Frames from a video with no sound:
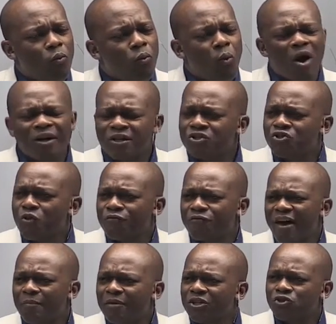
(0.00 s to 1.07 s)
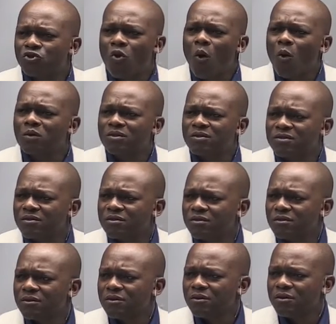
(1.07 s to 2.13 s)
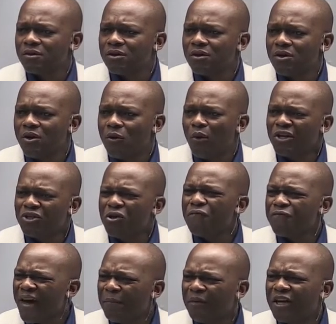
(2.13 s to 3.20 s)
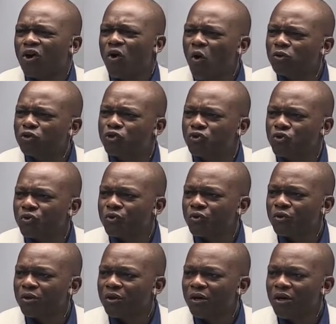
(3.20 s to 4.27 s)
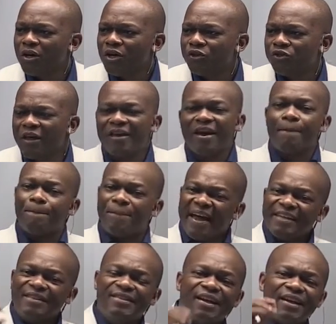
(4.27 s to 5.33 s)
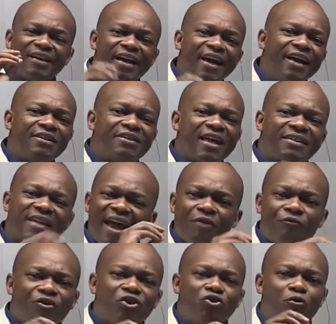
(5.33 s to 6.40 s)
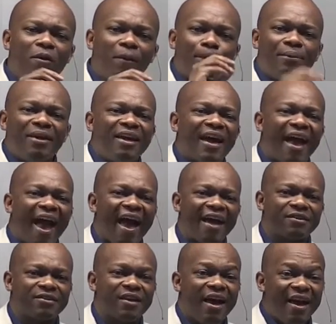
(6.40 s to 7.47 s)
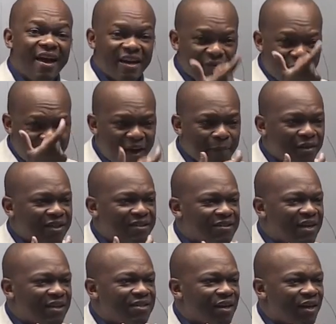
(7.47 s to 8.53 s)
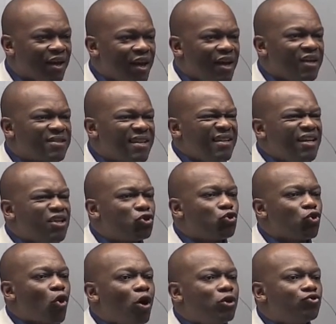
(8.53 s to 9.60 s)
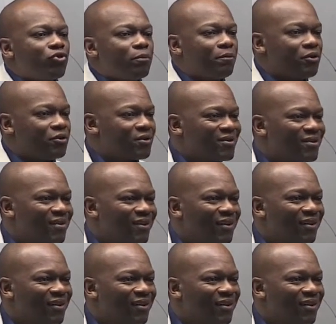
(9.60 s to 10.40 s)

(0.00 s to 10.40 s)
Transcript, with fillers: What is your family's cause? What is your family called to? You know, the basic need that every human being has in a family setting is the need to contribute.